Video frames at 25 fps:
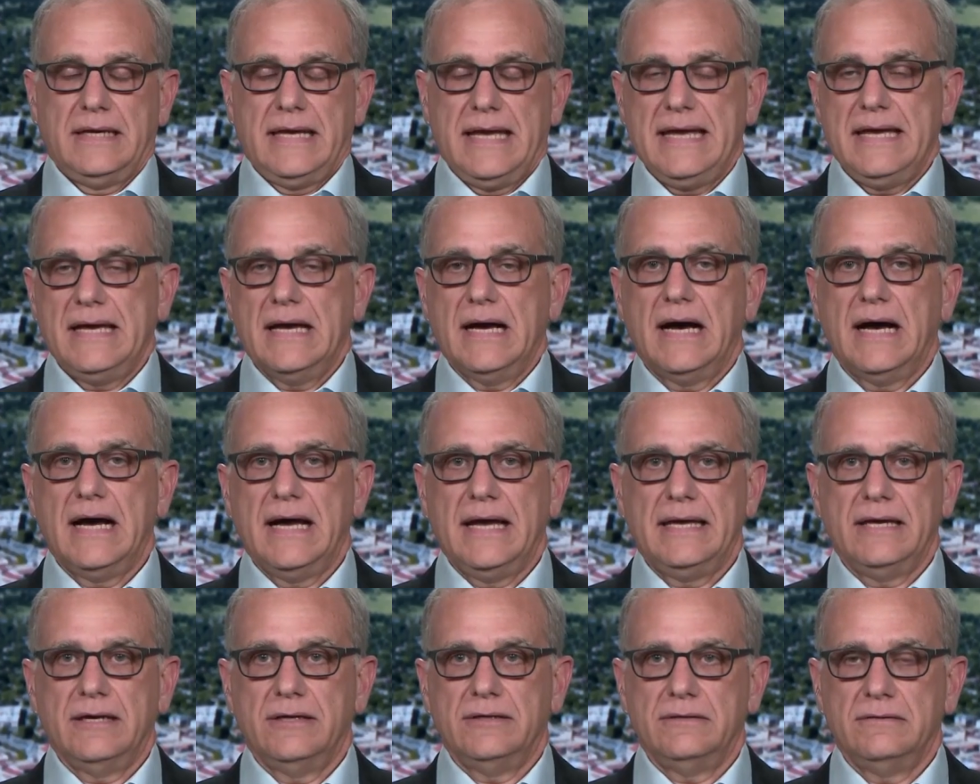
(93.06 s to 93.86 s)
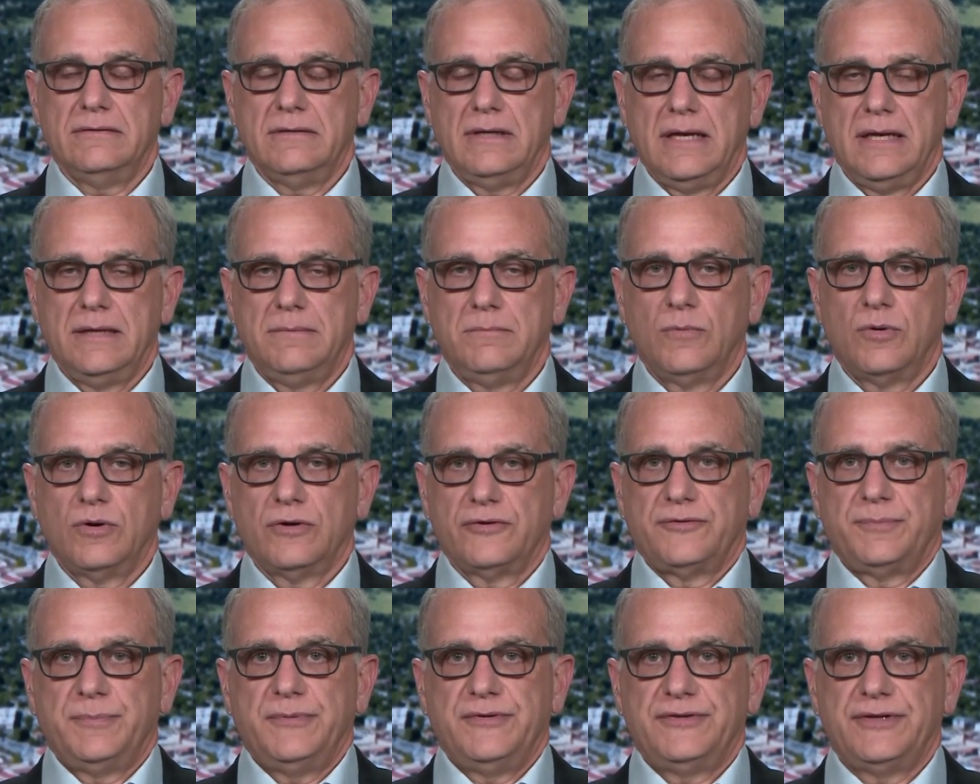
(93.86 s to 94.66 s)
AI and more
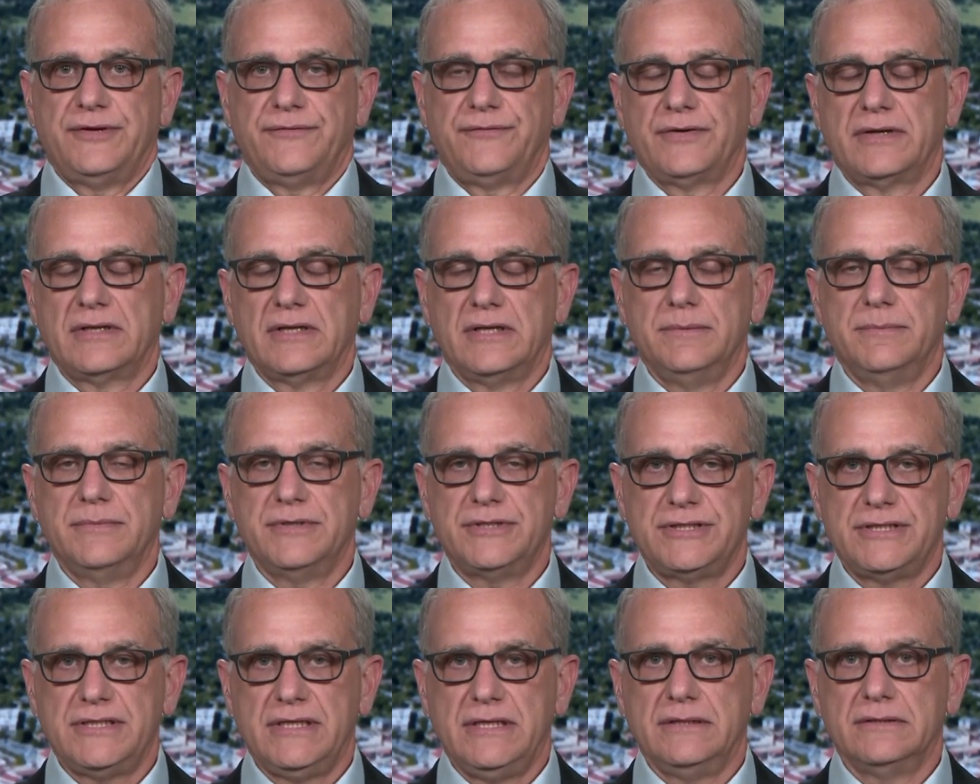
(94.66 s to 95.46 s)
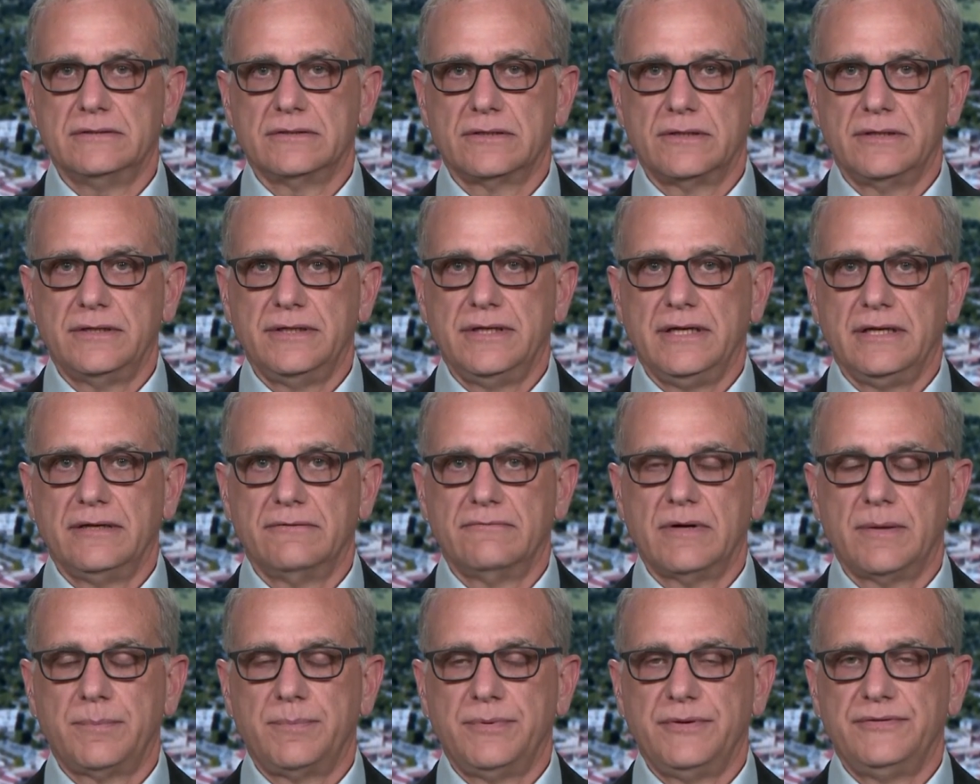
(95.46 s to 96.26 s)
specifically machine learning
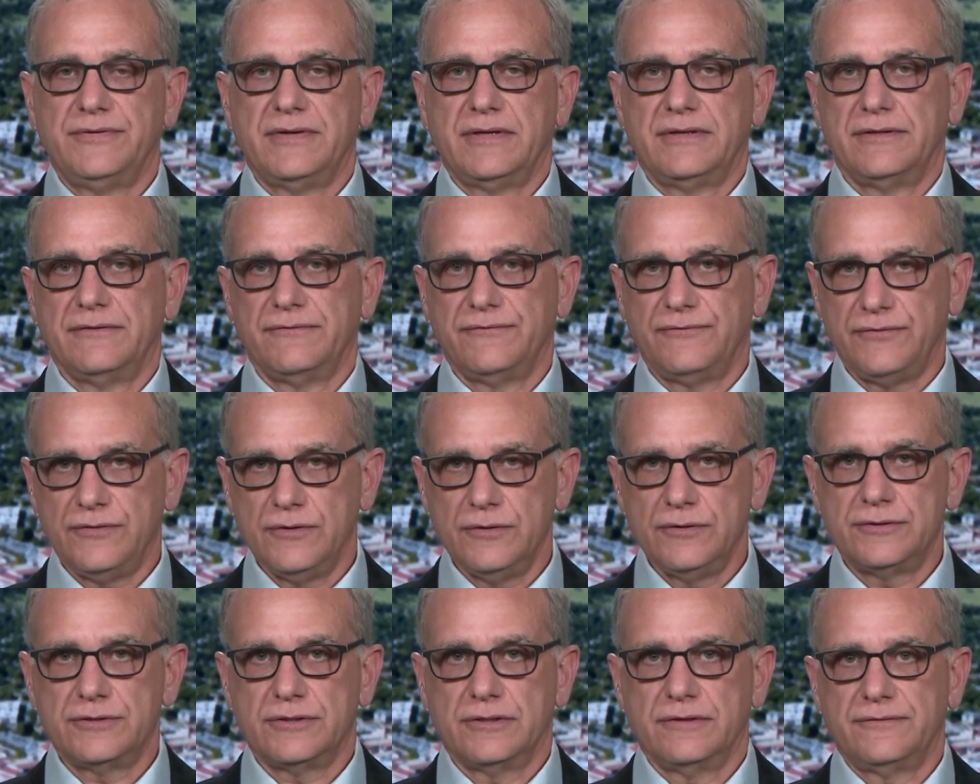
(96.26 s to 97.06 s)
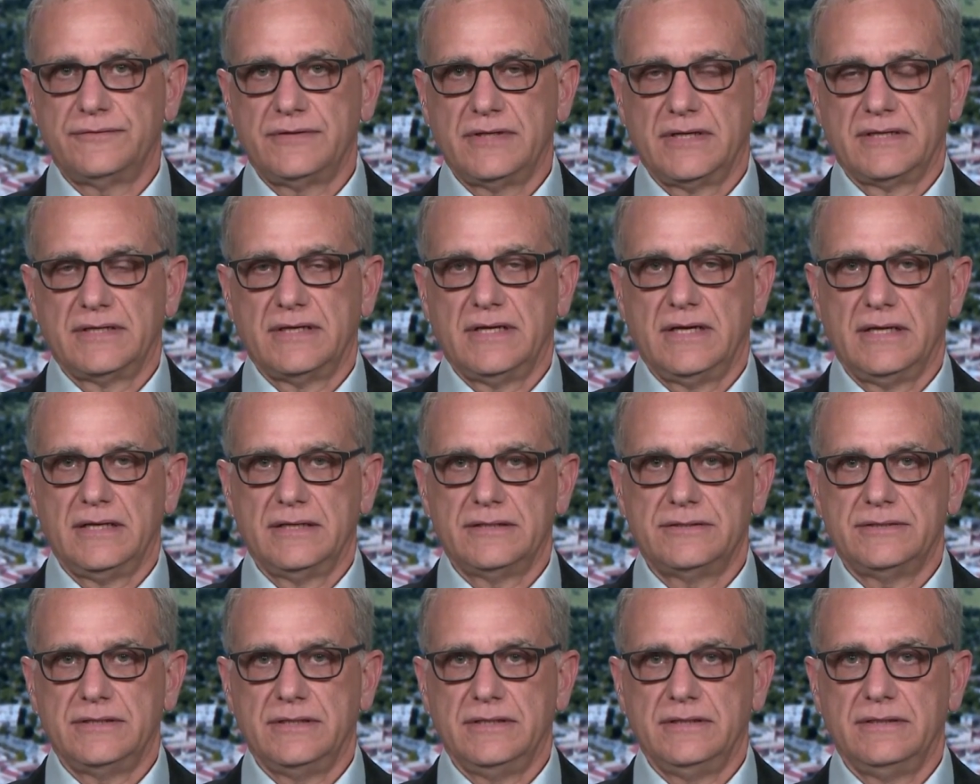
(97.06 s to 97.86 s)
represent the future of
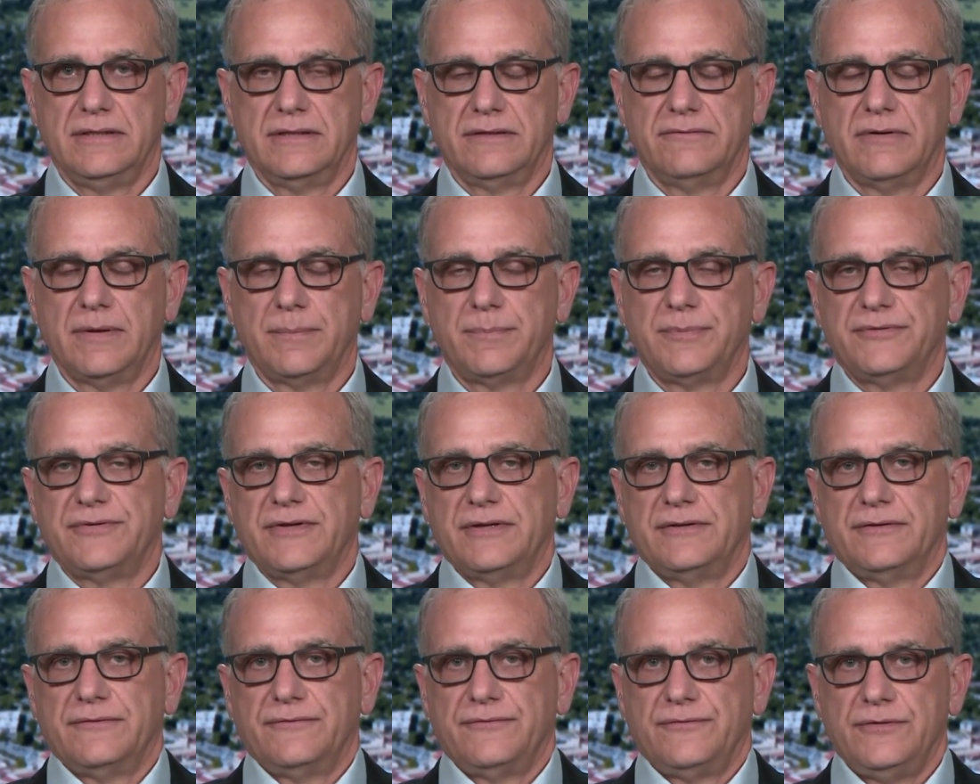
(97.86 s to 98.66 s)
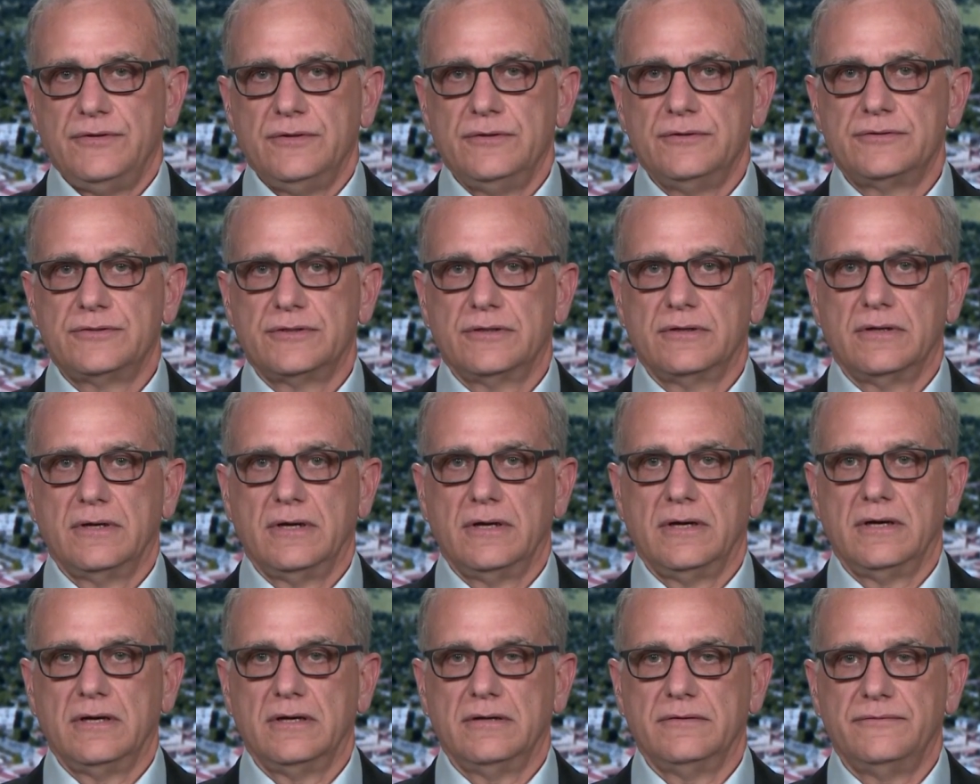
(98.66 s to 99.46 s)
technology. They represent the future
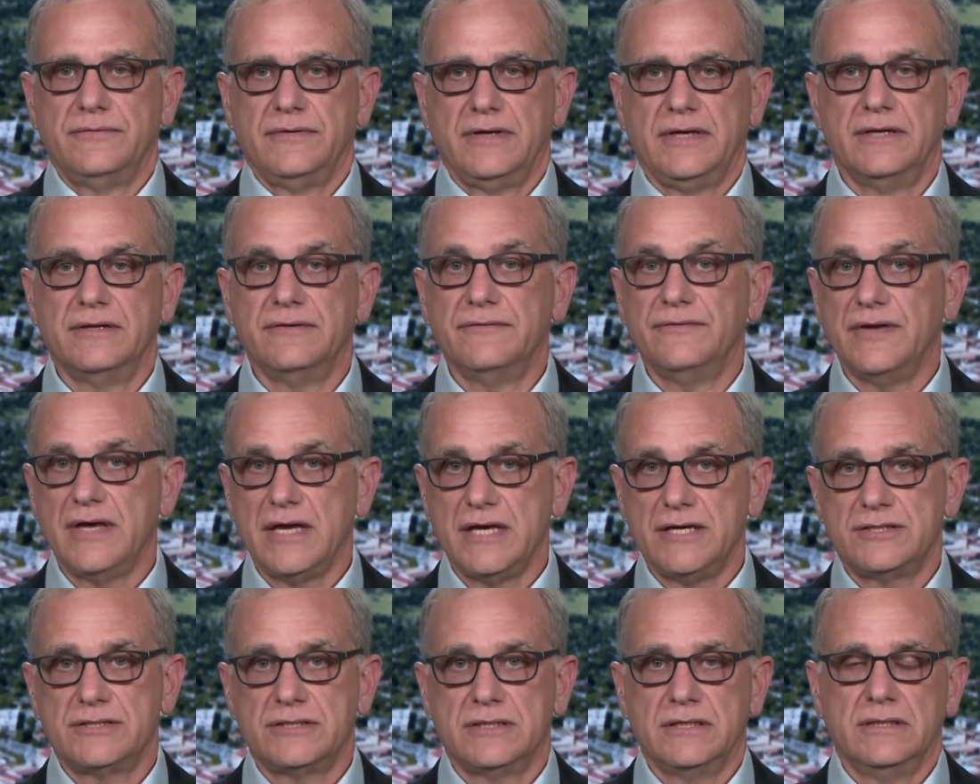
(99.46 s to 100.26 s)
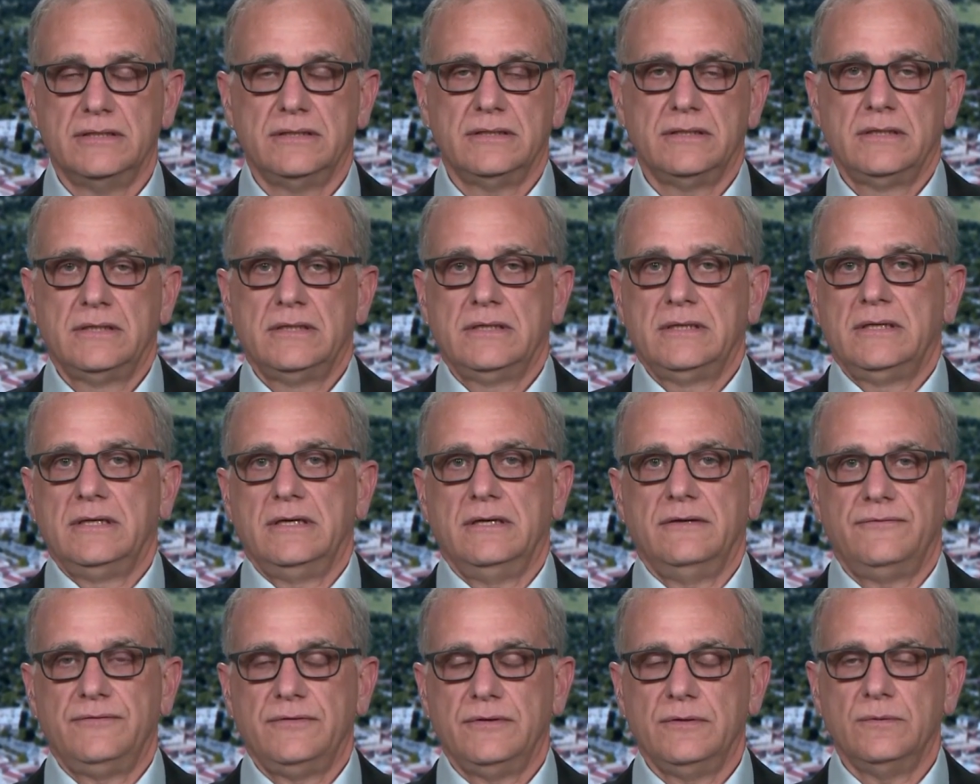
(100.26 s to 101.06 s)
of innovation,
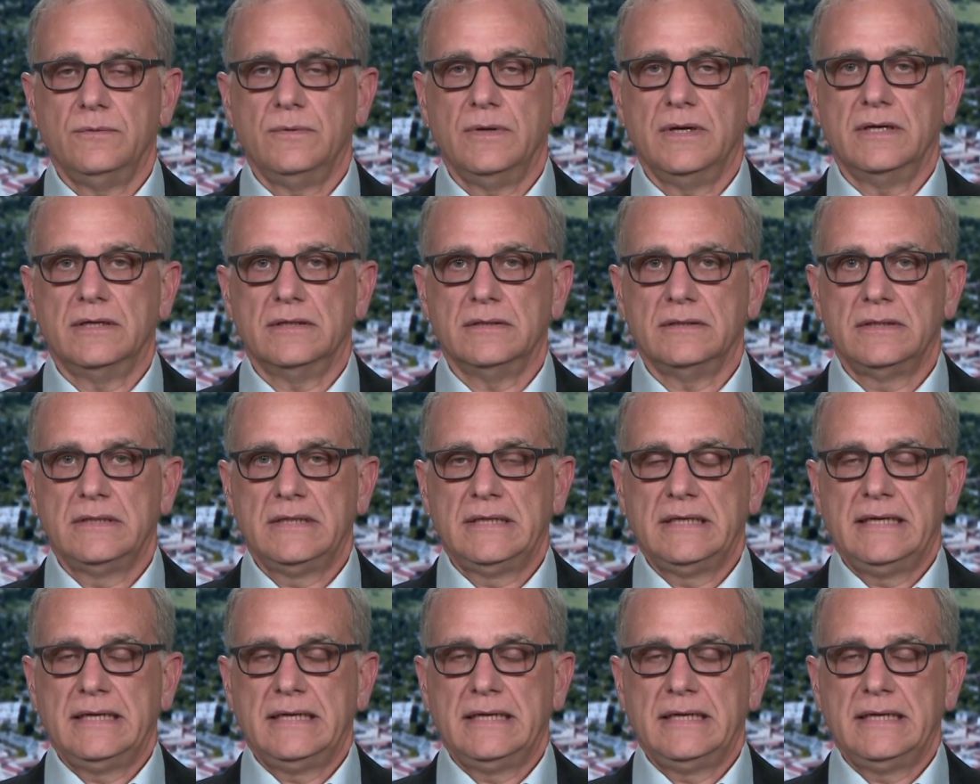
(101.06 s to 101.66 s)
if you will.